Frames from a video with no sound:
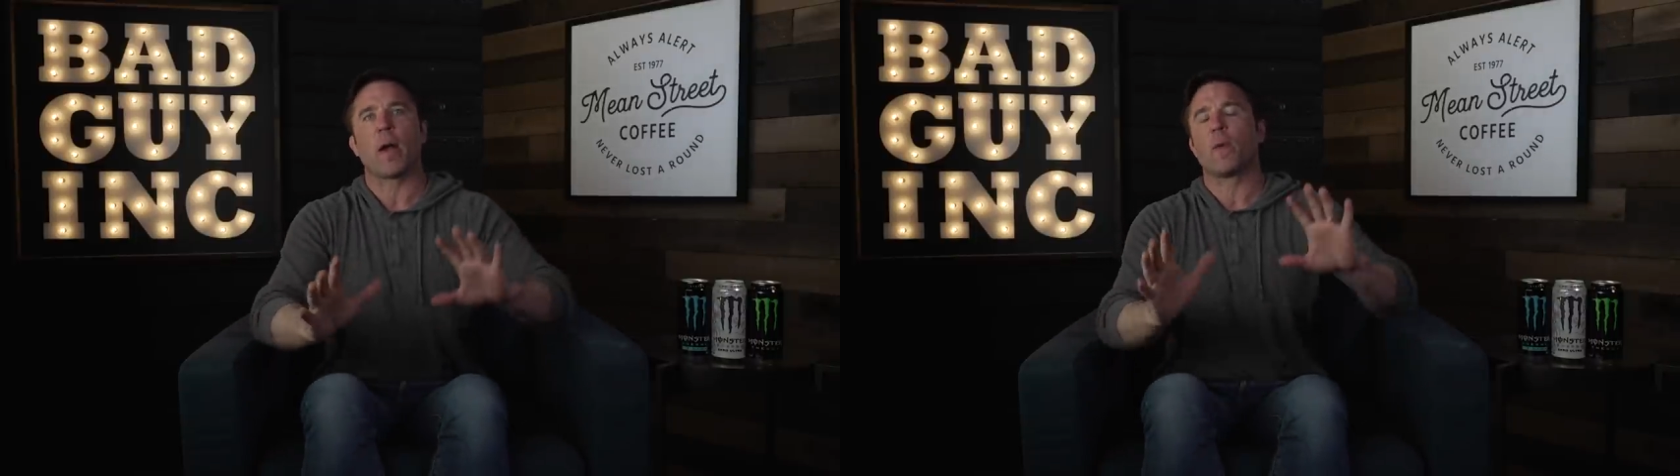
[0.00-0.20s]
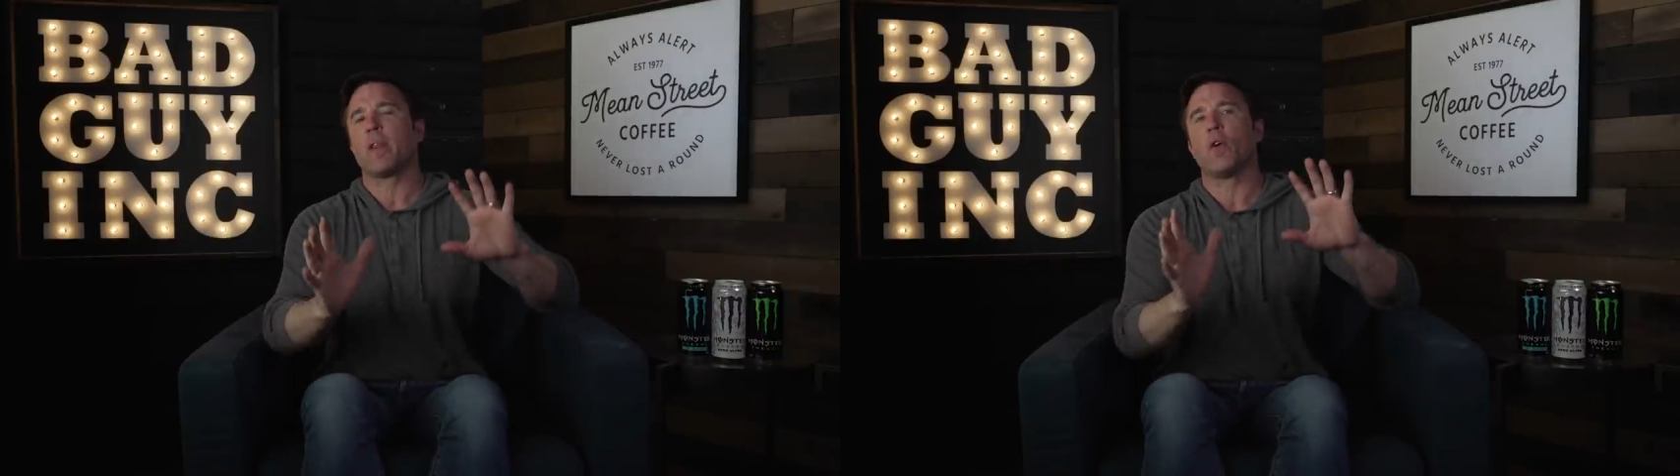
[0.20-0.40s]
and
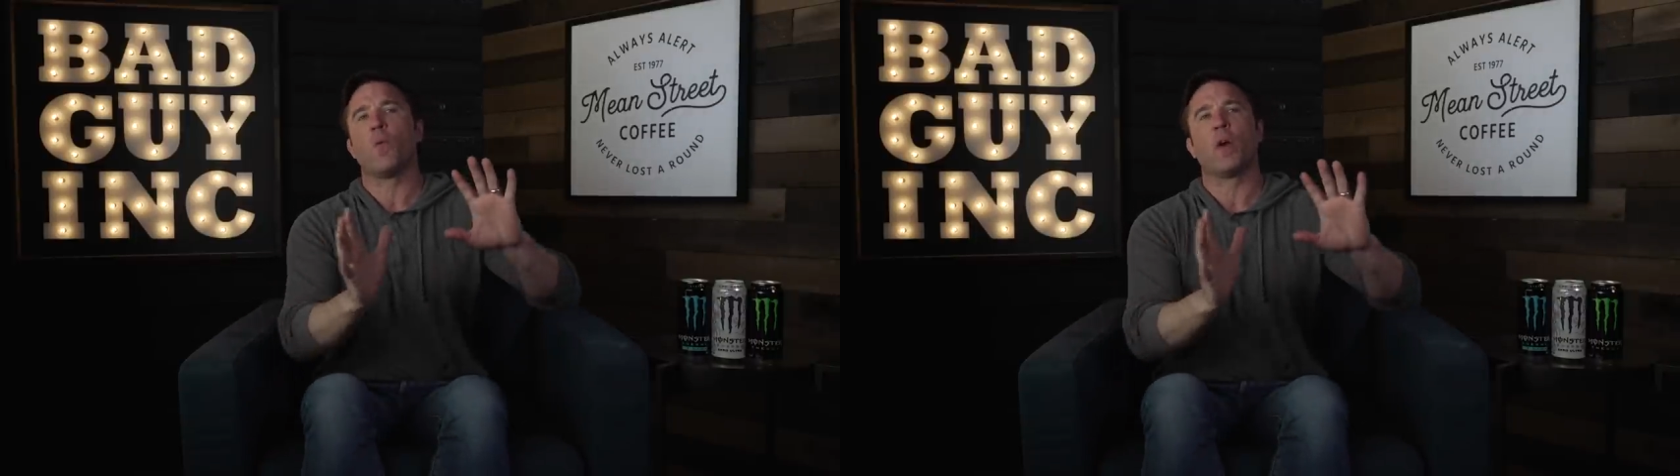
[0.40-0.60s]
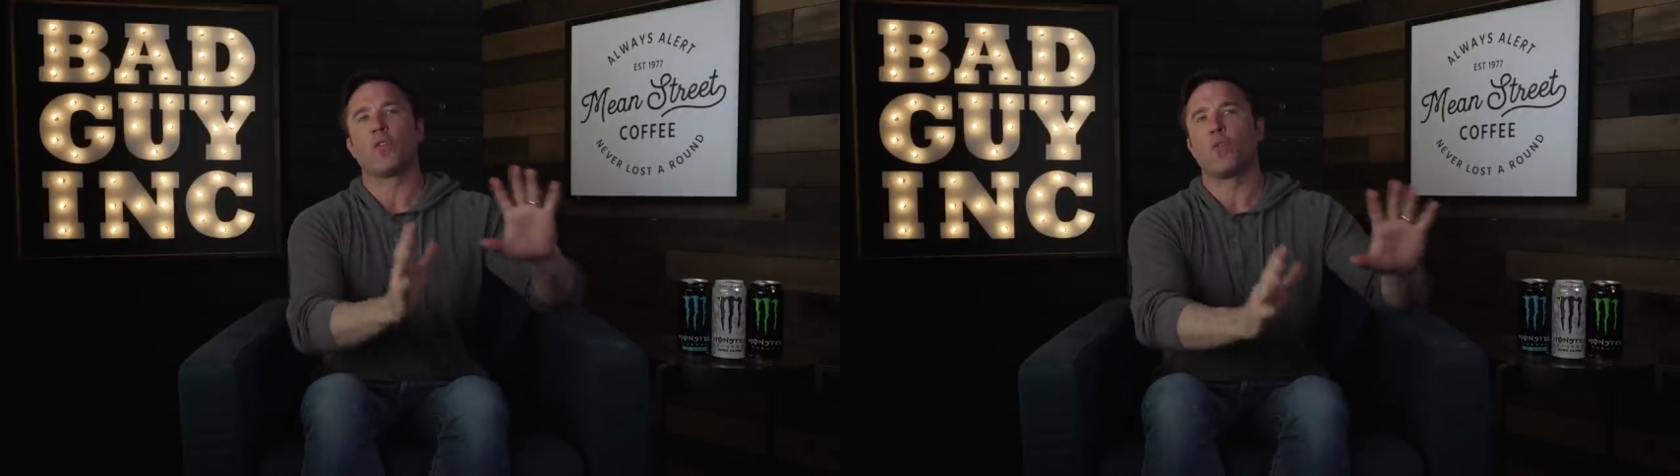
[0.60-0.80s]
I really
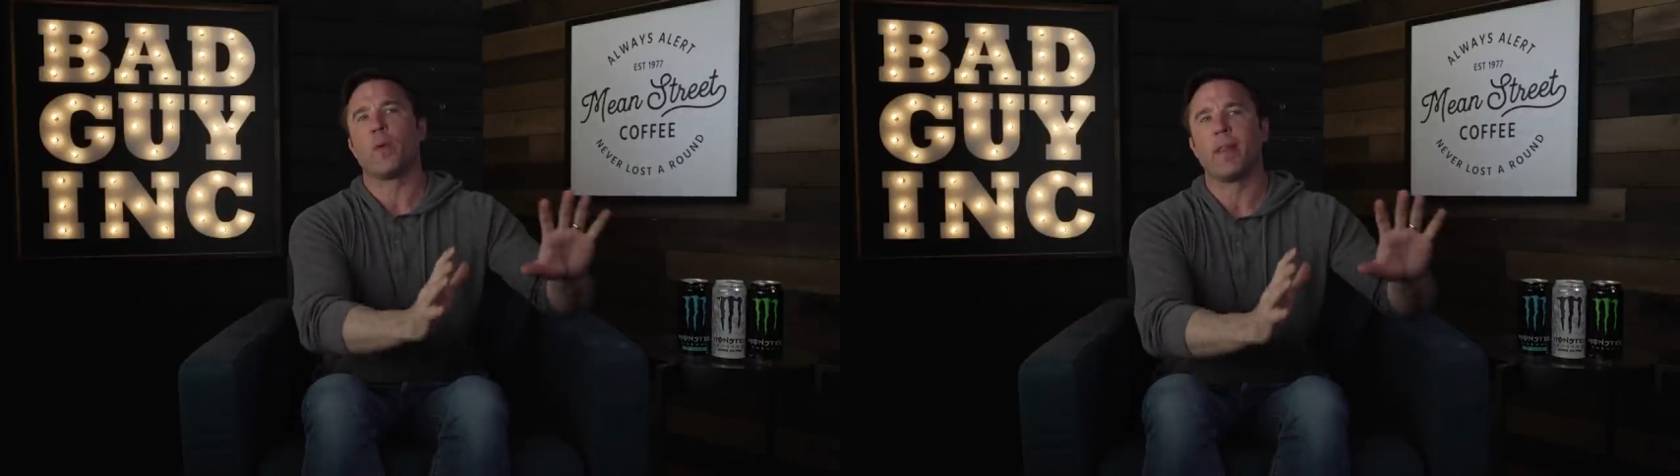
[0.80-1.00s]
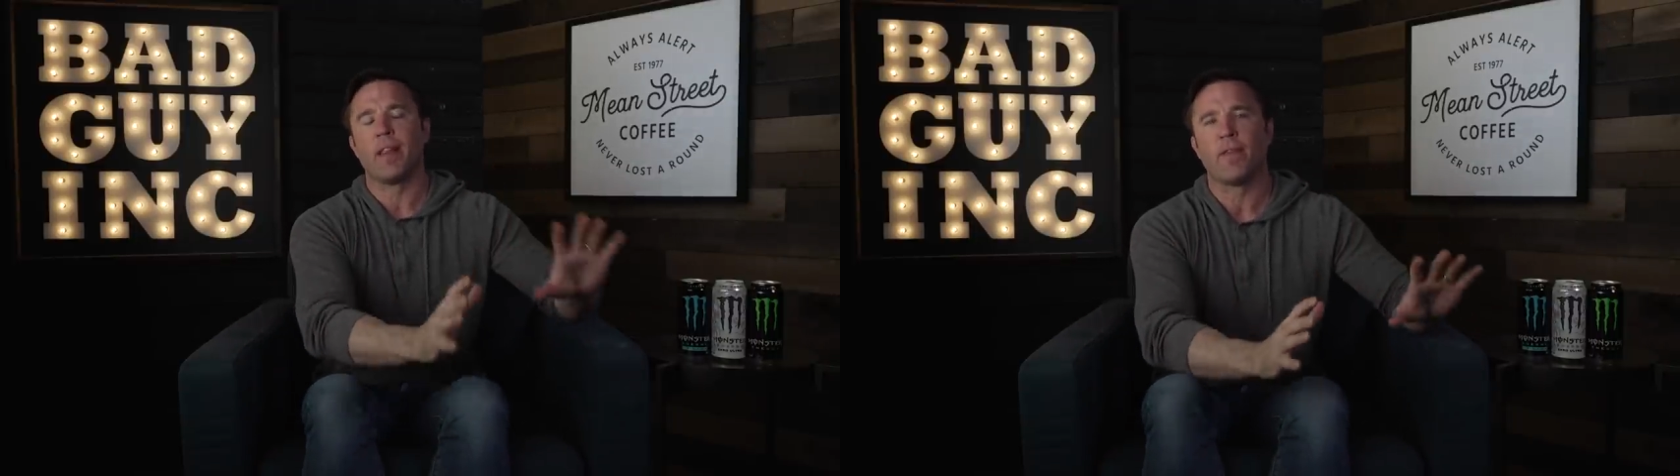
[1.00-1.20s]
don't want to
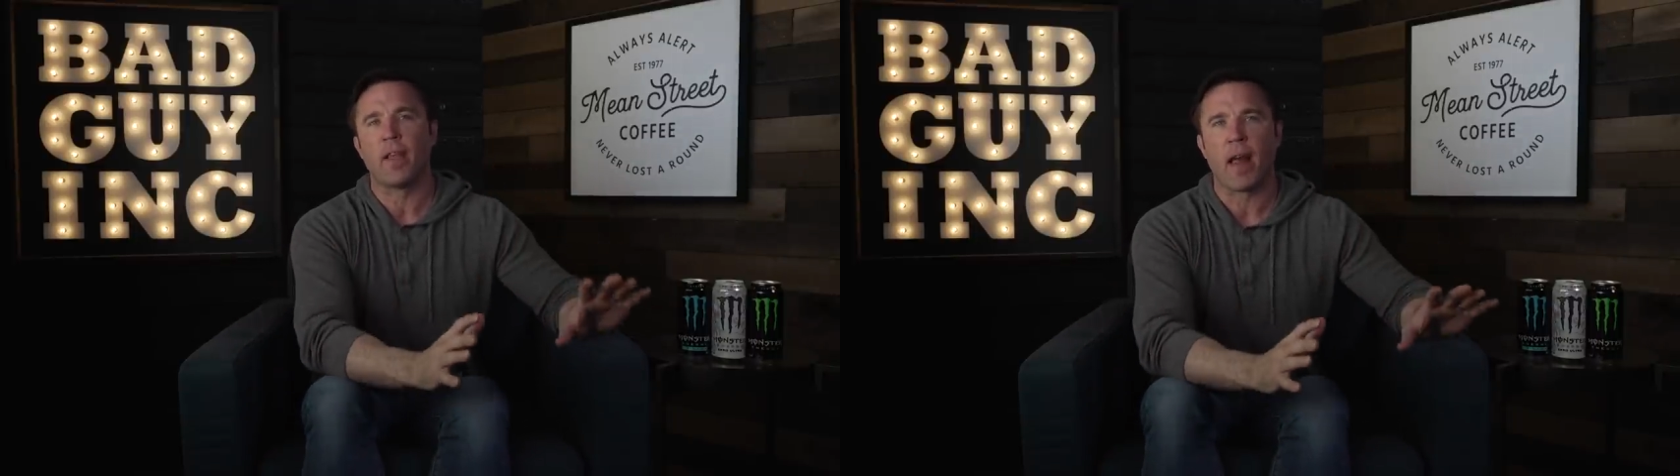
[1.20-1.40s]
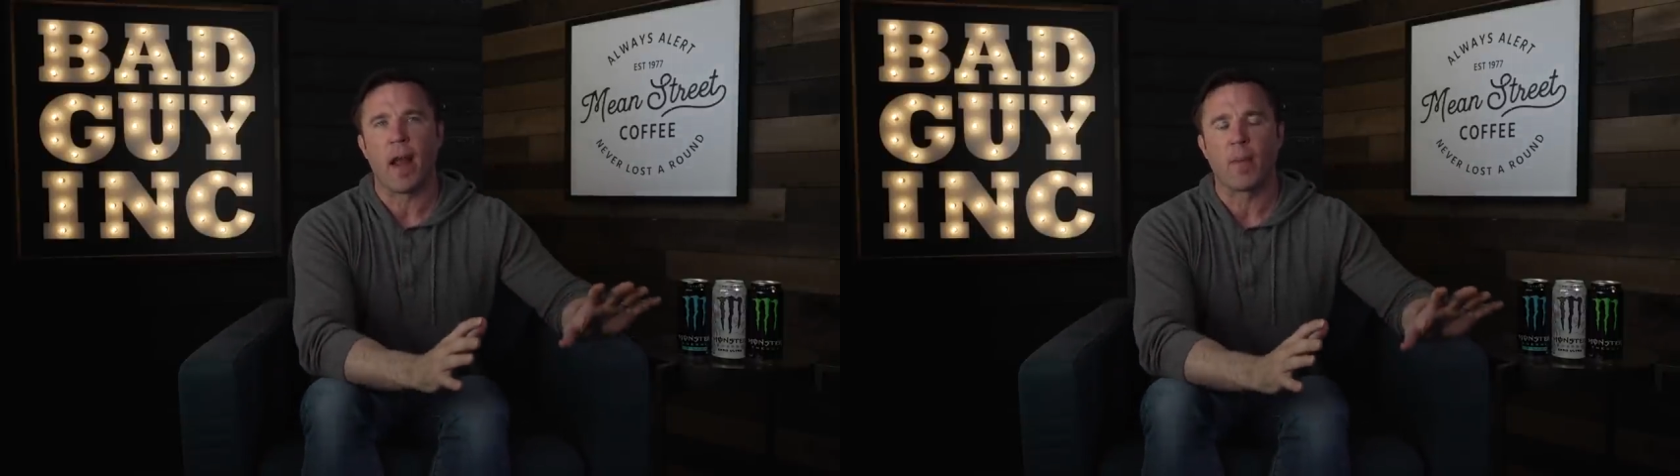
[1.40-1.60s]
relive that.